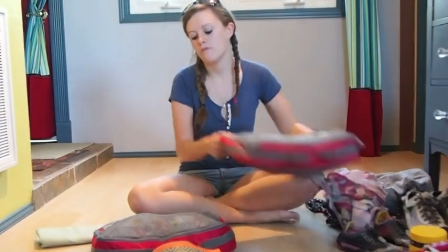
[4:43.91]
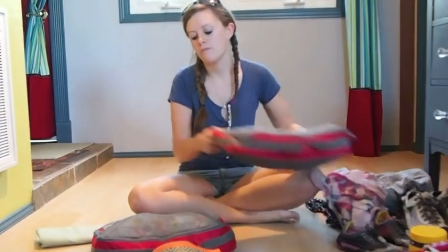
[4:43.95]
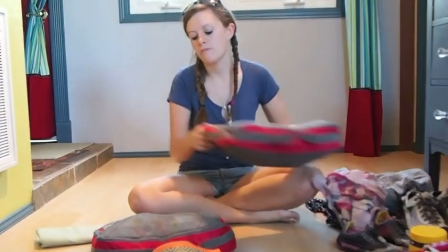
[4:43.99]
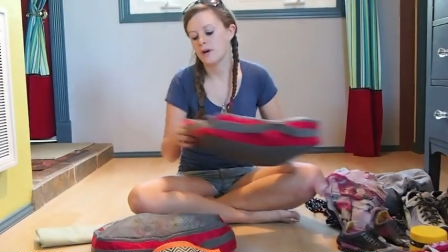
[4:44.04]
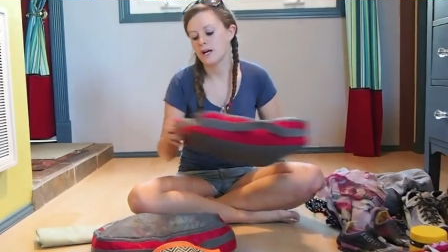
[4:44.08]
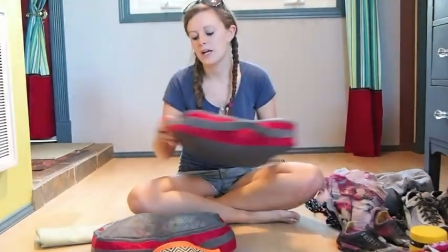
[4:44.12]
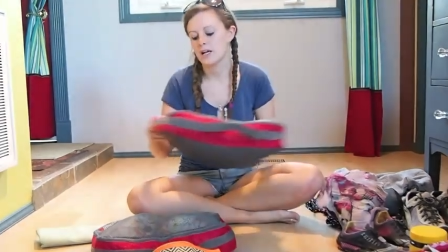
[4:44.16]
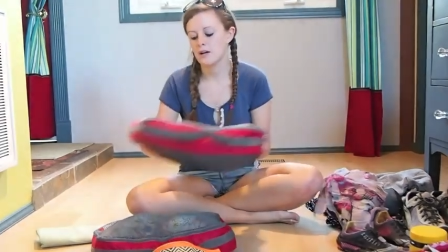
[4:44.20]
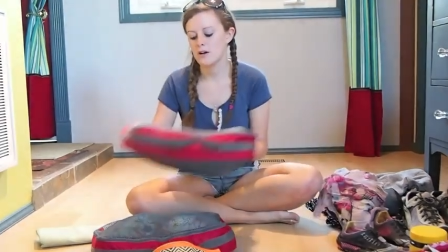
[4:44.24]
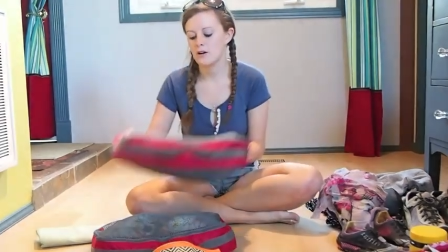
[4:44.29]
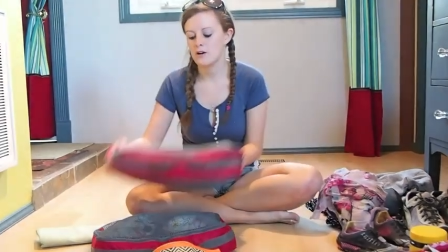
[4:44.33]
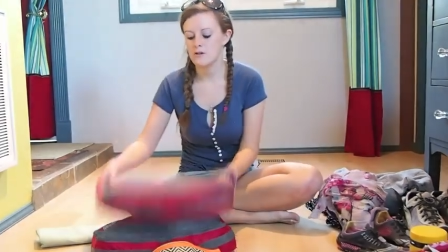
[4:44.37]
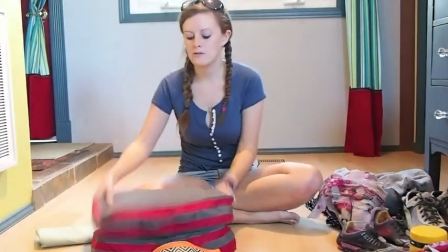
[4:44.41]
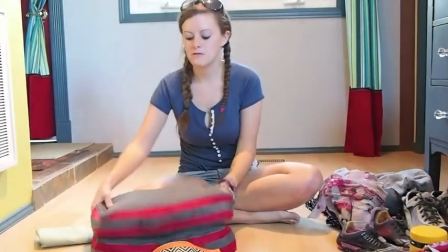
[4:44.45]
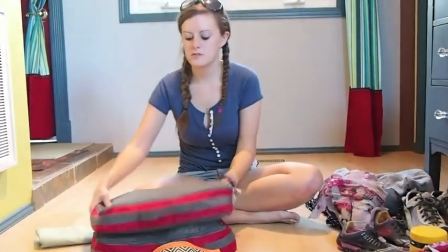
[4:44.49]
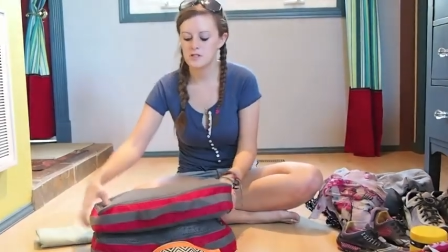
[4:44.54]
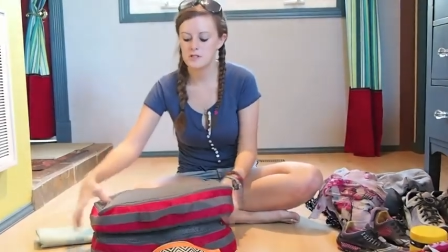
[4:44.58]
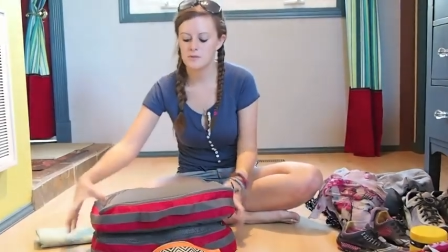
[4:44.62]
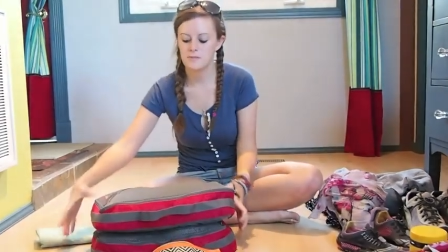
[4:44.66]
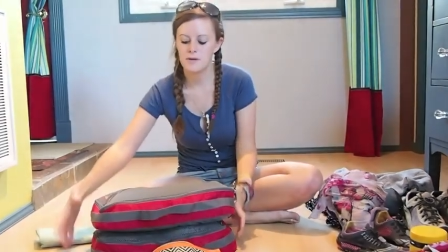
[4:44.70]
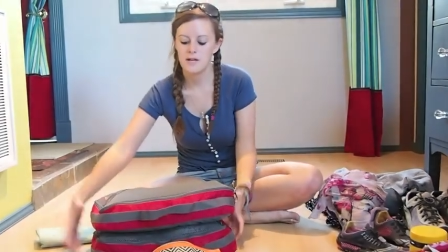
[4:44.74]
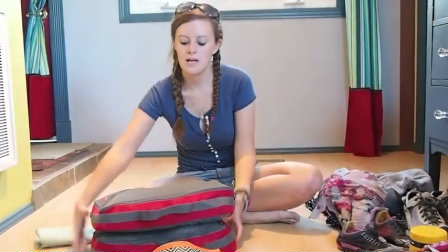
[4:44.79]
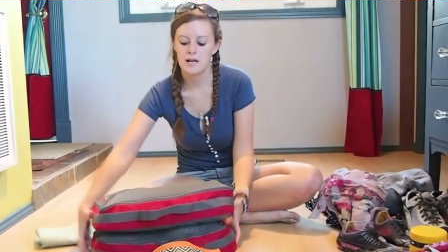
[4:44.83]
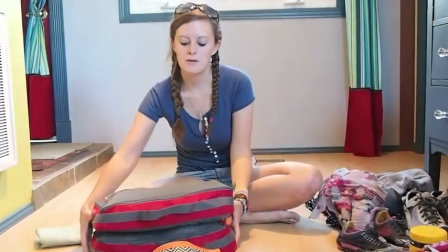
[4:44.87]
my clothes,
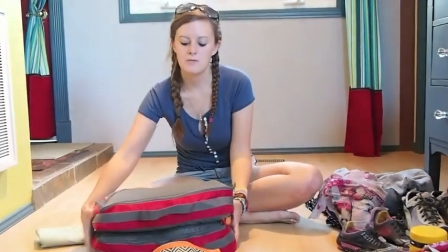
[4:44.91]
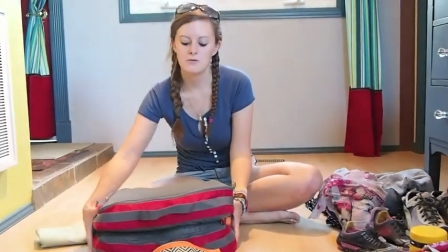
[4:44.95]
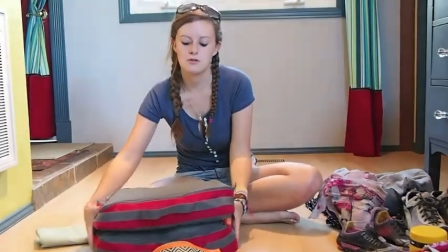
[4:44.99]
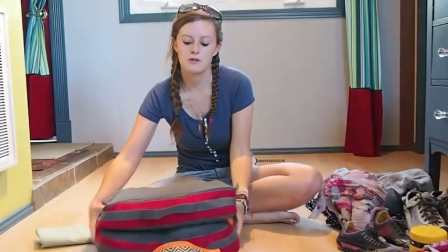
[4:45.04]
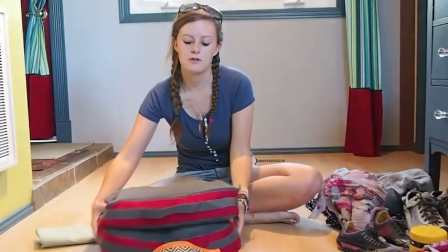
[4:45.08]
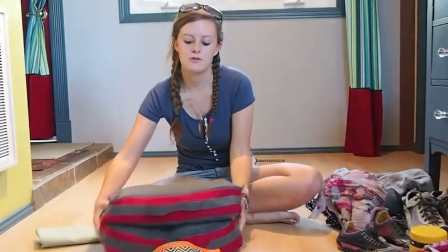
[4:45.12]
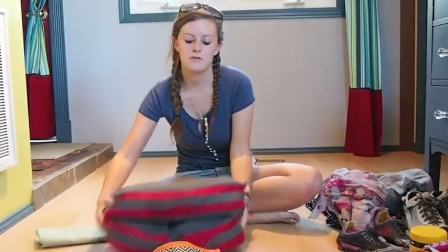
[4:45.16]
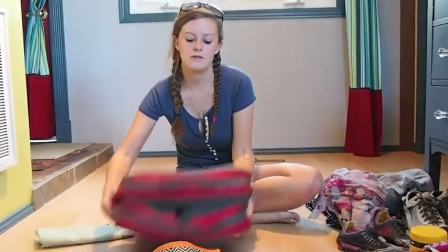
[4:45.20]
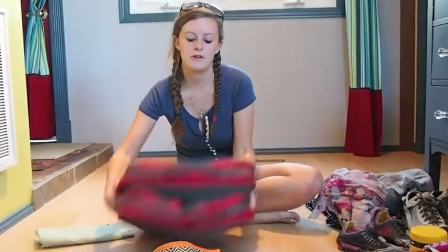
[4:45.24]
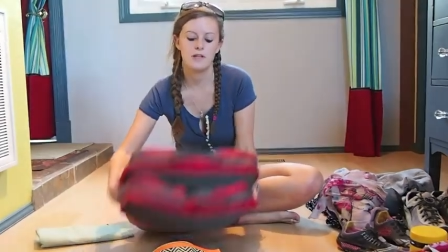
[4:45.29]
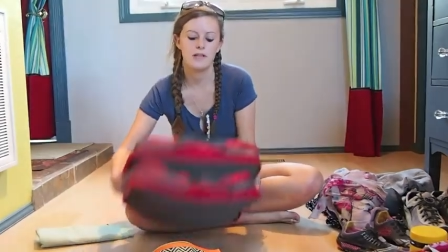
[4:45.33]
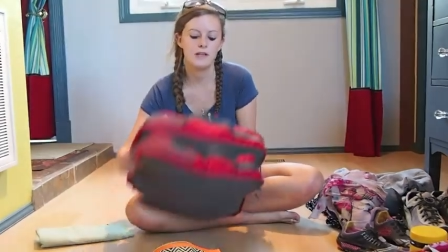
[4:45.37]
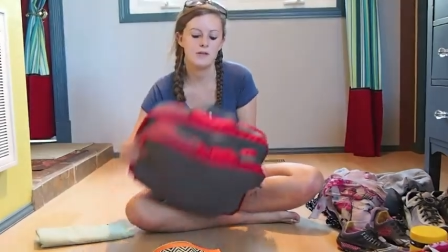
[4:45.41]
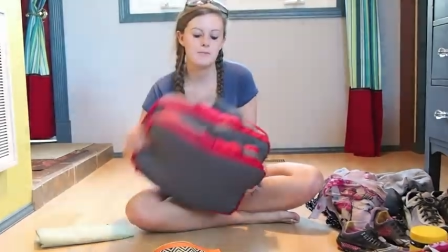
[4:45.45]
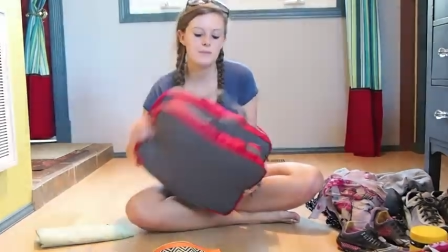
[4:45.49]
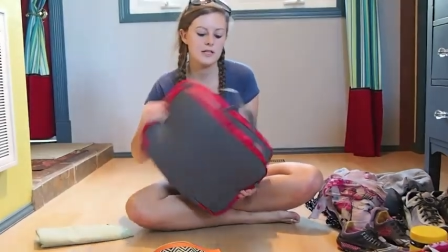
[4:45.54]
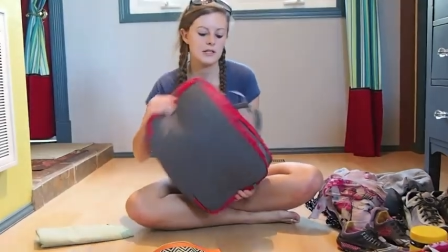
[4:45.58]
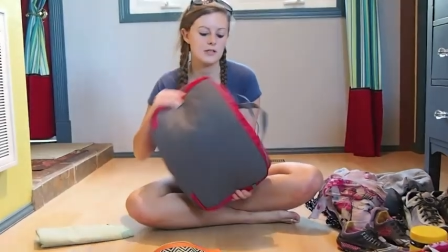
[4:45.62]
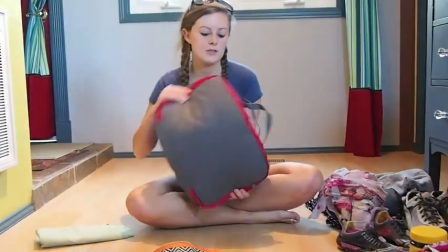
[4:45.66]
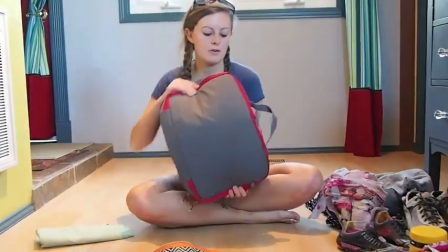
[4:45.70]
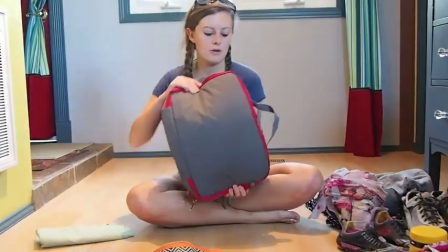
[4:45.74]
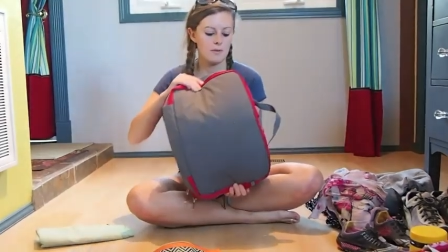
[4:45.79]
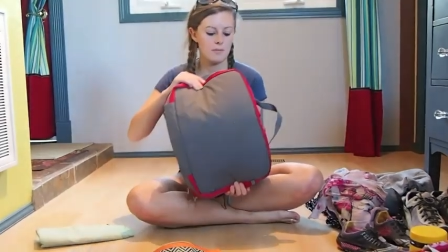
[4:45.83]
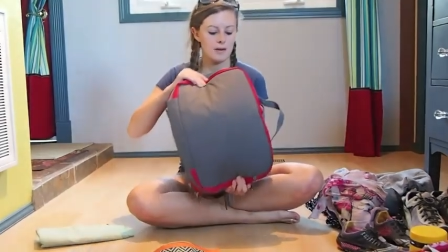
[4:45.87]
to be able to fit them
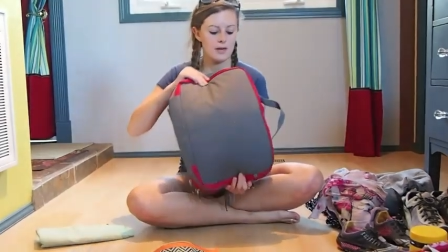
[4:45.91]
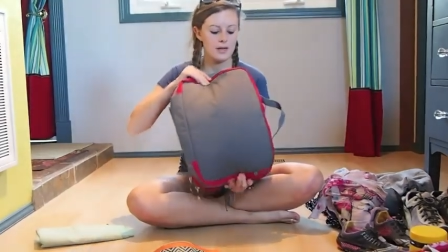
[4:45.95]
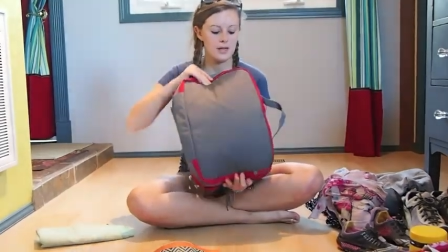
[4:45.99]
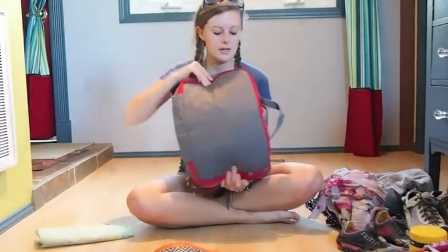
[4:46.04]
into